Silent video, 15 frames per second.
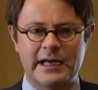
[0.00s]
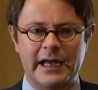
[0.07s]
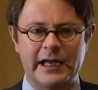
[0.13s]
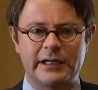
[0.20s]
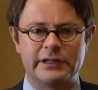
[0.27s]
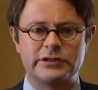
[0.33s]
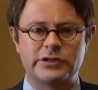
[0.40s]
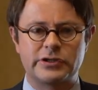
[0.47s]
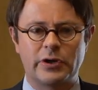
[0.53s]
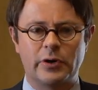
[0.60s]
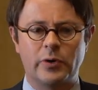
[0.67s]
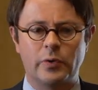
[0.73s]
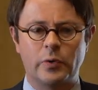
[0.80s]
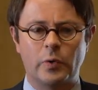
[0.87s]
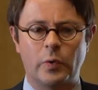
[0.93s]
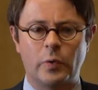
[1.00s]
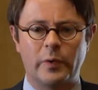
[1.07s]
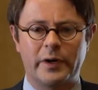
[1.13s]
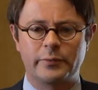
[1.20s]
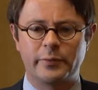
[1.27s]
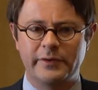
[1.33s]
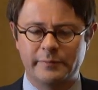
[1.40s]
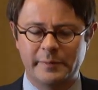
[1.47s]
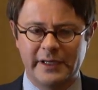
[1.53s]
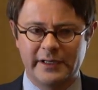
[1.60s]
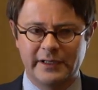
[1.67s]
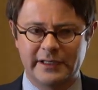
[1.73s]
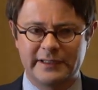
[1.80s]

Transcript: And so, what we've been